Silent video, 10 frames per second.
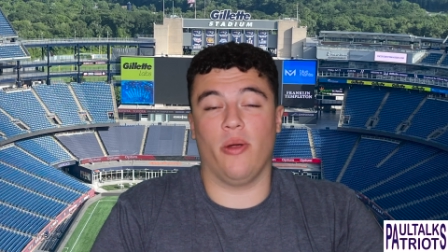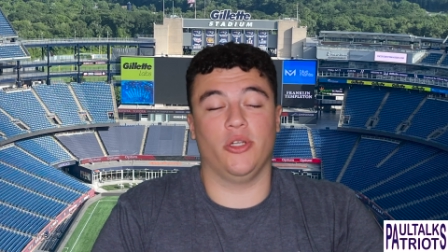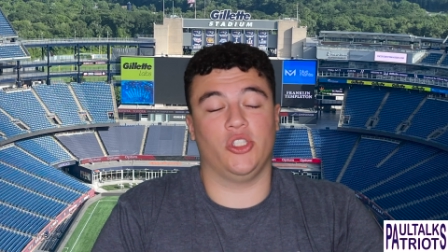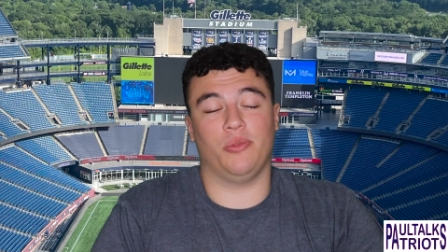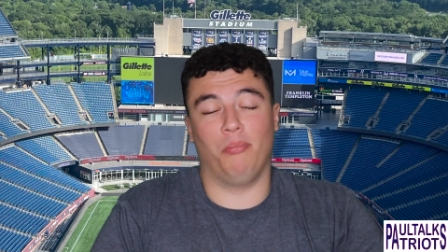
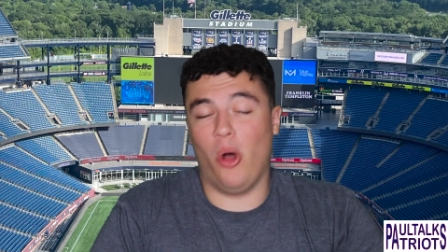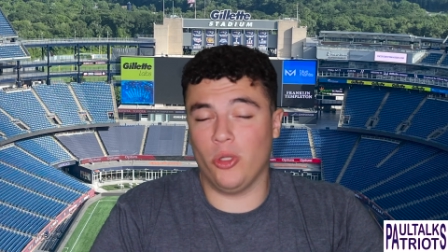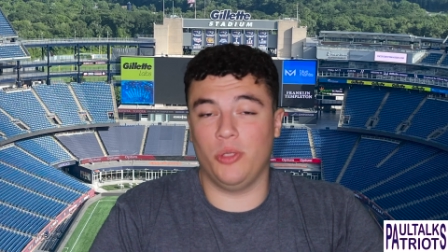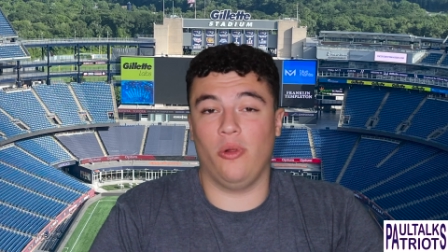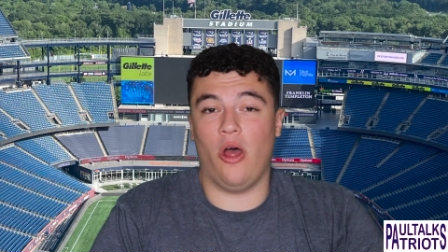was
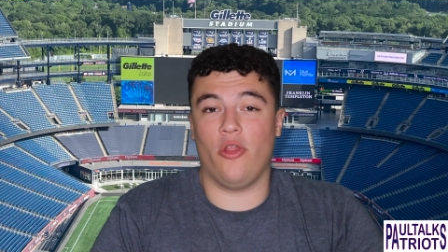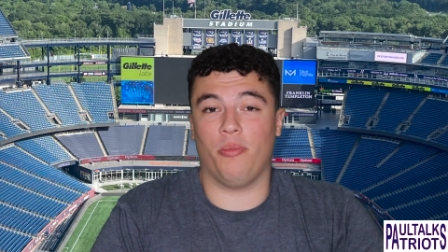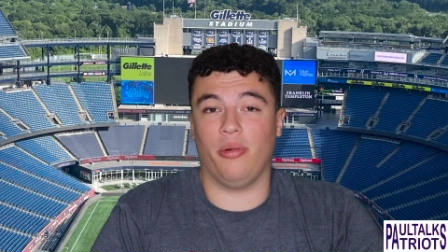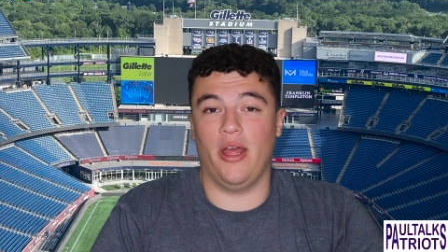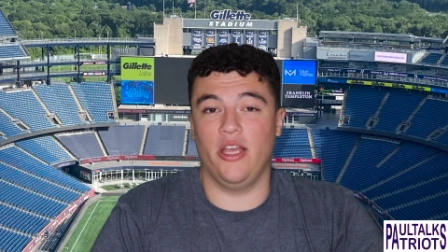multiple other
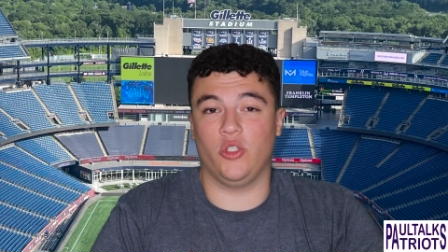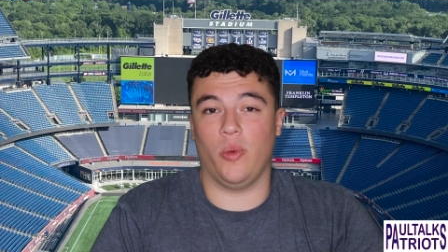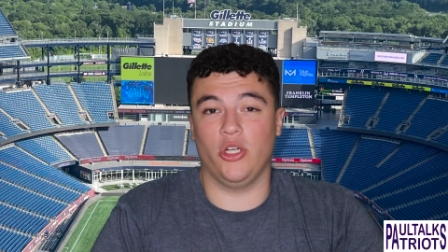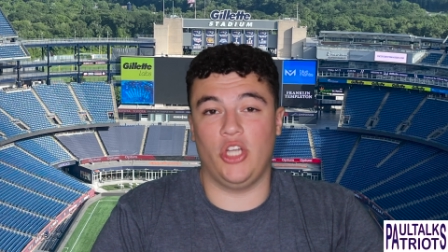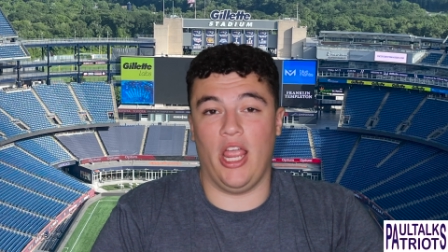plays
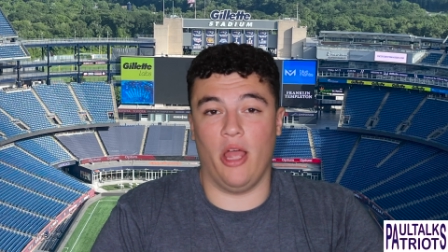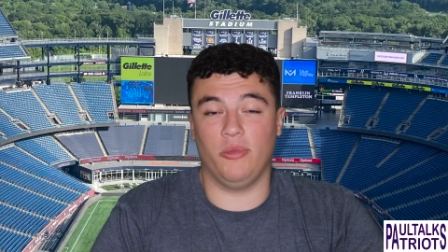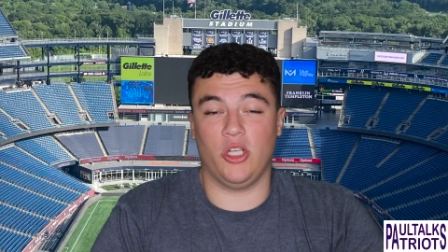where Jacobs